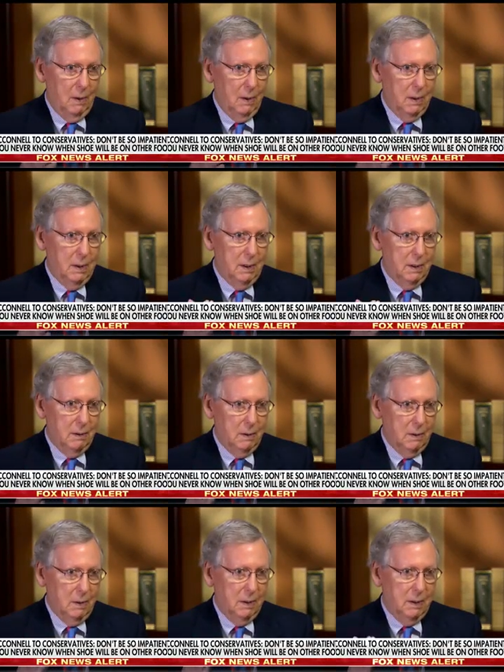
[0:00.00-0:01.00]
On
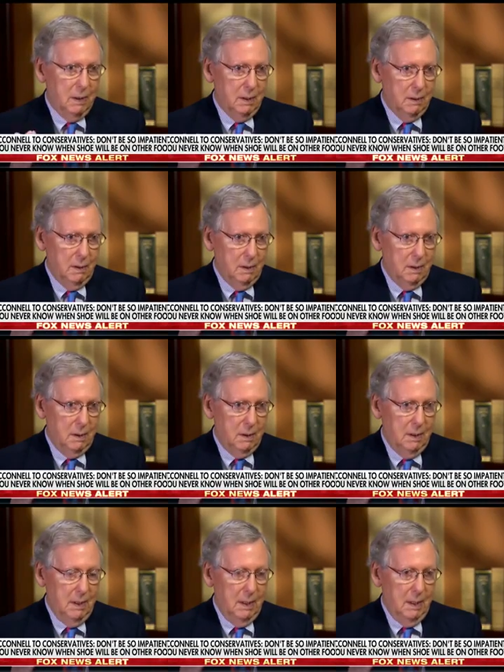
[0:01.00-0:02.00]
and on and
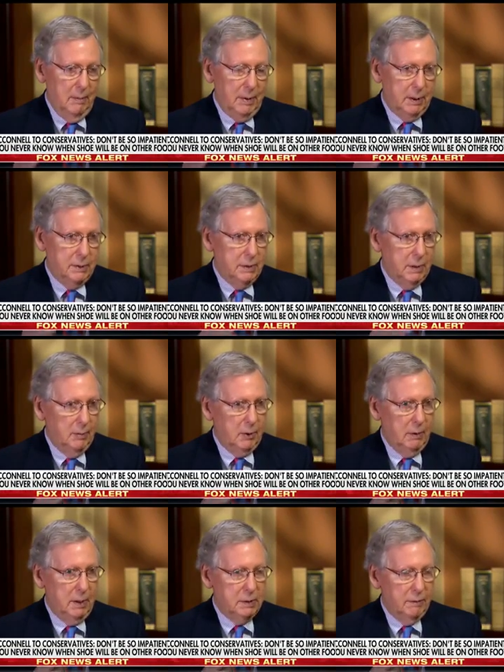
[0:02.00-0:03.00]
on. Because
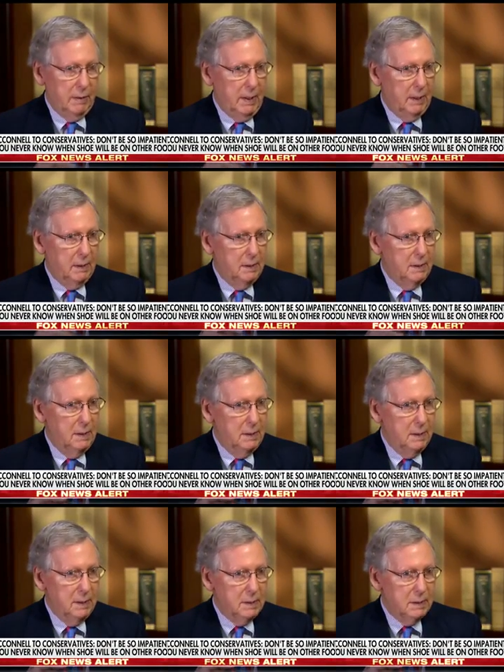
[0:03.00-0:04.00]
Democrats have had
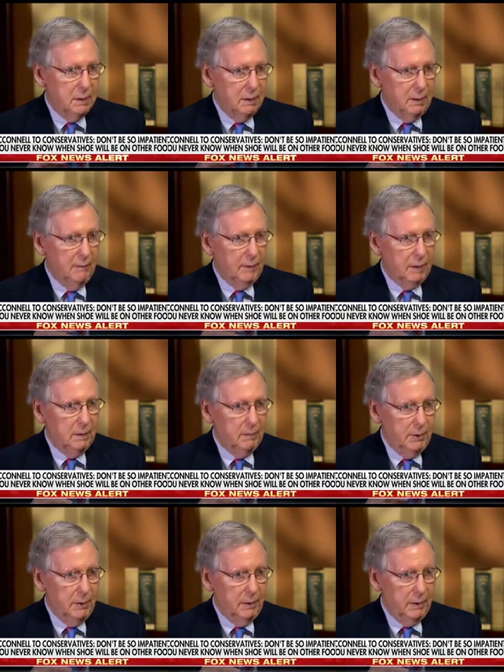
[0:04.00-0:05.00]

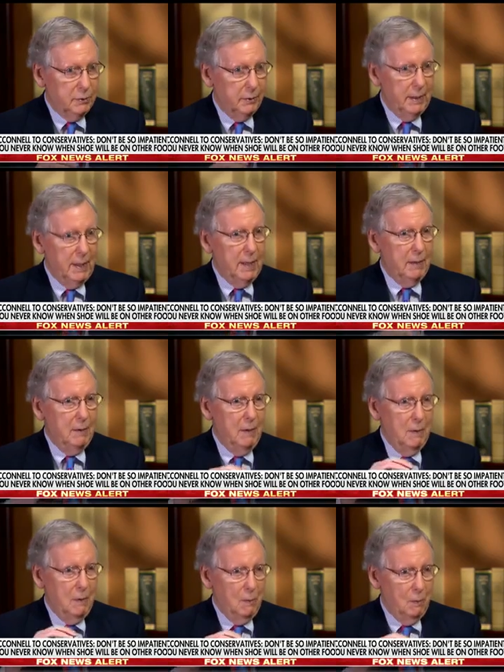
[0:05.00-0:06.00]
significant periods where they
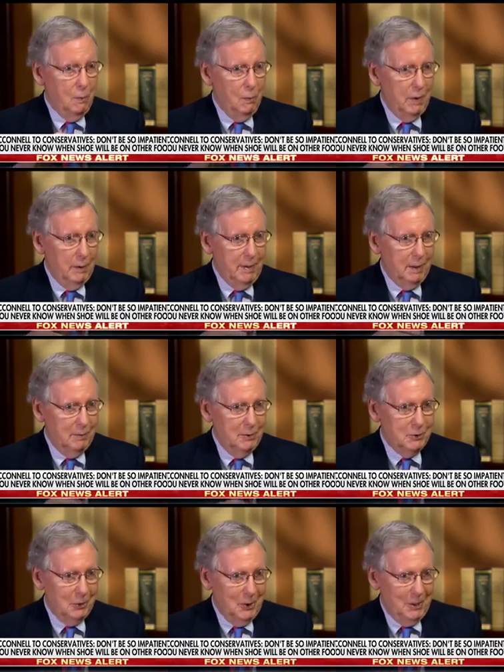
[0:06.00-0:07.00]
had really
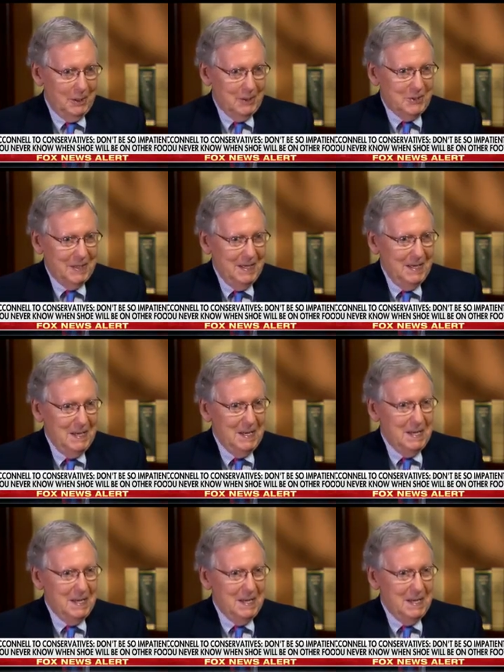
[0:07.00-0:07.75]
big majorities